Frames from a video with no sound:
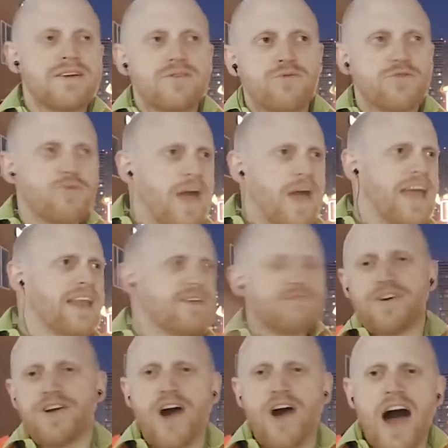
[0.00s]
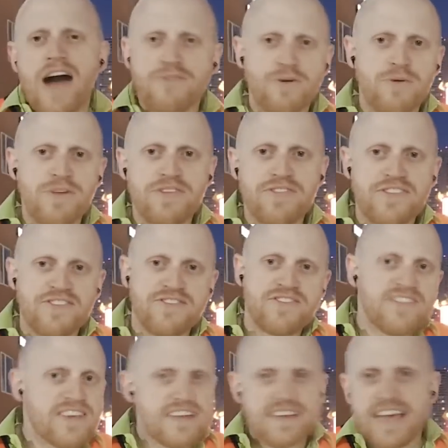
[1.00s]
was waiting for an offer with
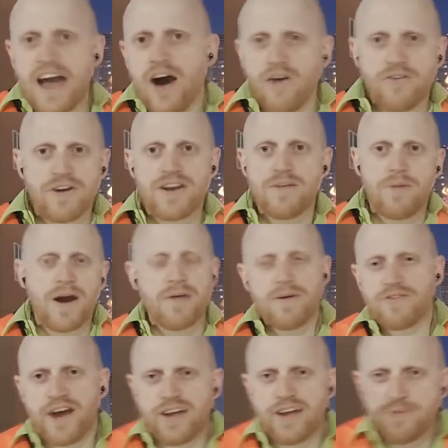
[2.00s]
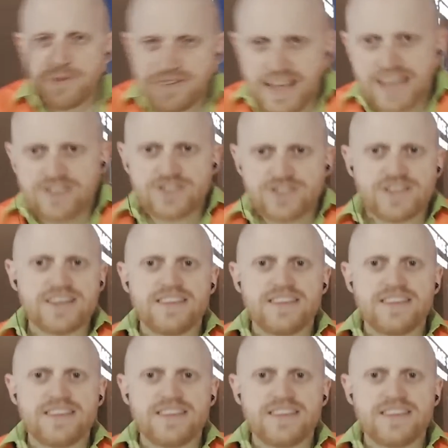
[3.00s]
the California Department of Transportation,